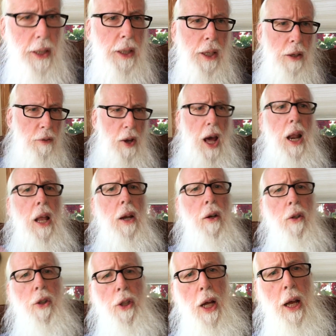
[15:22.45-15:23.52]
You've got to
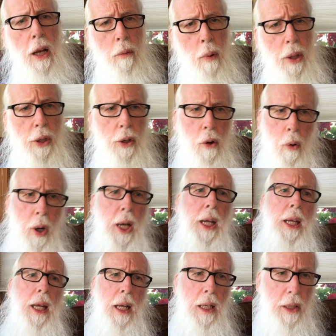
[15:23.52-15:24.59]
understand what the
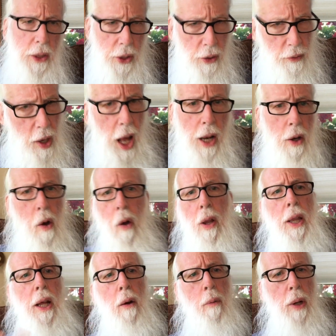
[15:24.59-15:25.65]
Greek is. You've got to go to
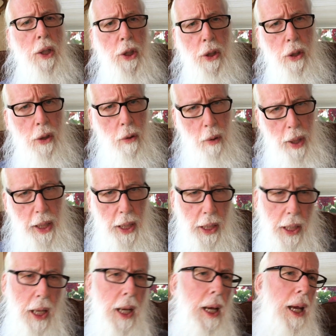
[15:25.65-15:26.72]
the original
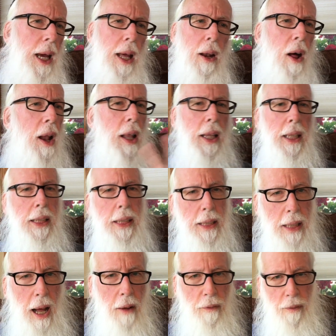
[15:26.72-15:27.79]
Greek and all this
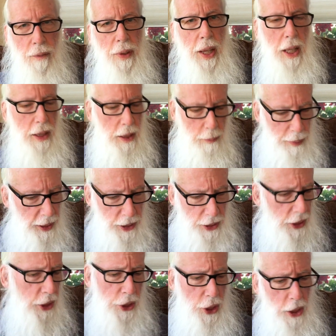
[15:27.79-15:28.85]
stuff. He said,
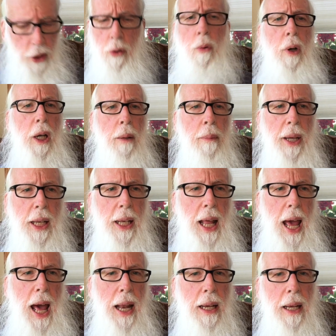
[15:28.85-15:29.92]
because this doesn't really mean
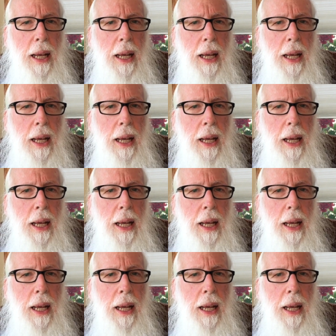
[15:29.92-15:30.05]
that.